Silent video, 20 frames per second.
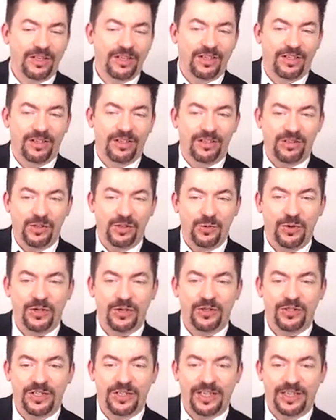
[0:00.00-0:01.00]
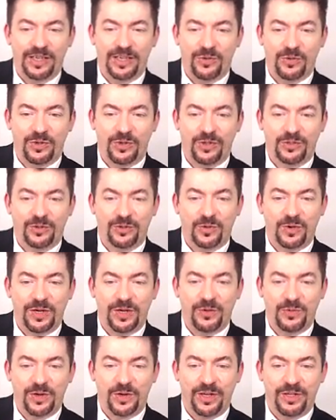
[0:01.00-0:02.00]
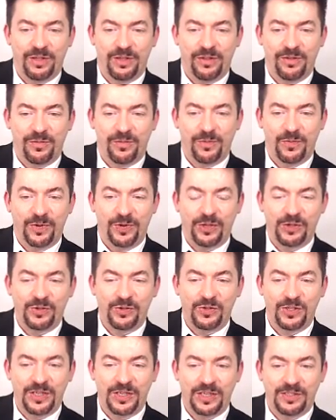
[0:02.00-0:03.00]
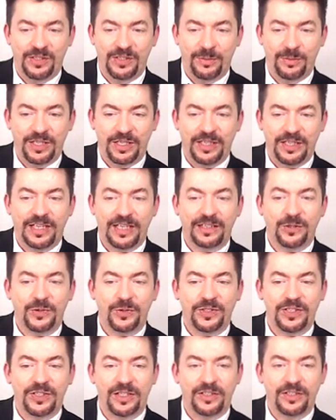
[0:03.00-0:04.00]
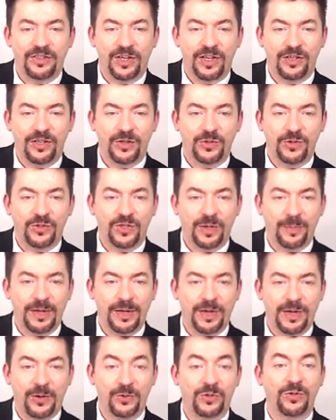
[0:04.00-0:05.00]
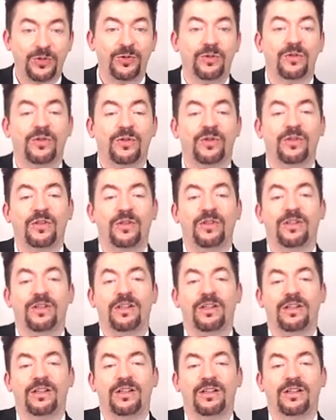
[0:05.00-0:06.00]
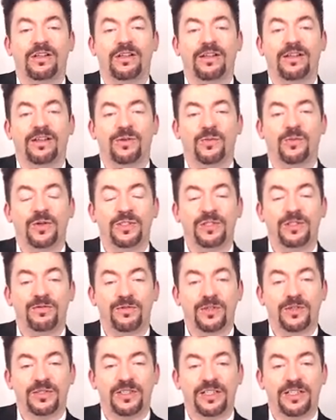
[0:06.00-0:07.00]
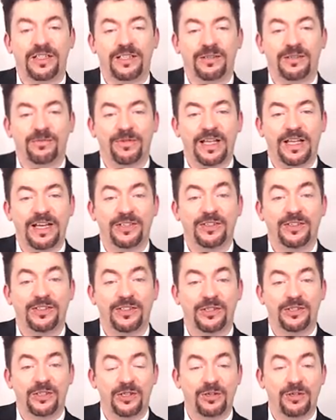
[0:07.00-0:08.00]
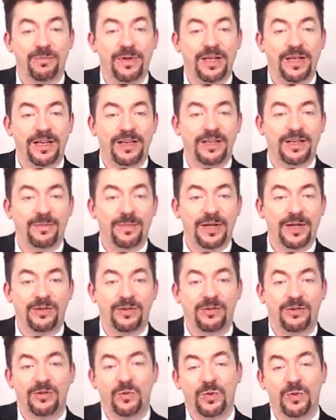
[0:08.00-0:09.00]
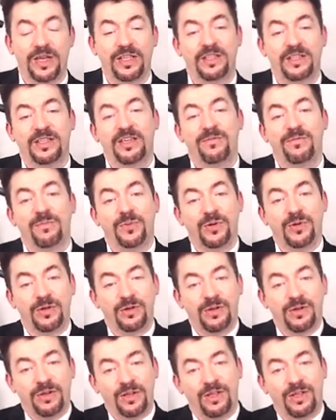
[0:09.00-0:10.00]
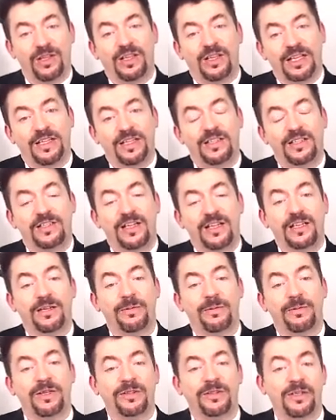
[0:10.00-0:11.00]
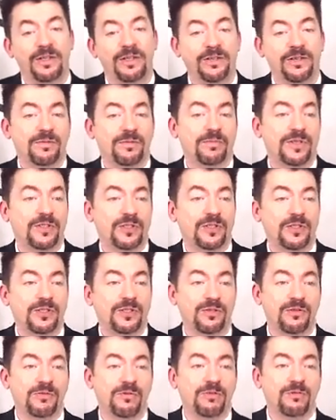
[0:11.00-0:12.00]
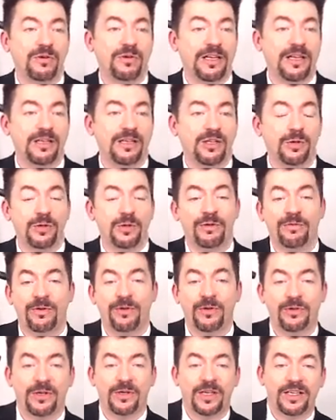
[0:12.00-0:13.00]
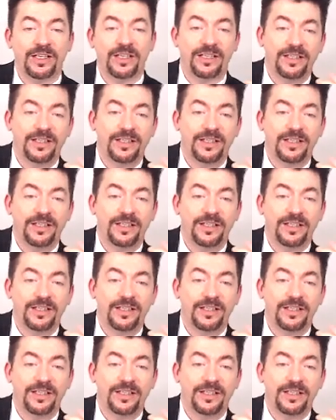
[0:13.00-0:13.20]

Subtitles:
You understand that world quite well. When you see somebody like Luis Elizondo step out, what's the first thing that flashes into your mind about the way that they put Elizondo out there as Mr. Threat UFO guy?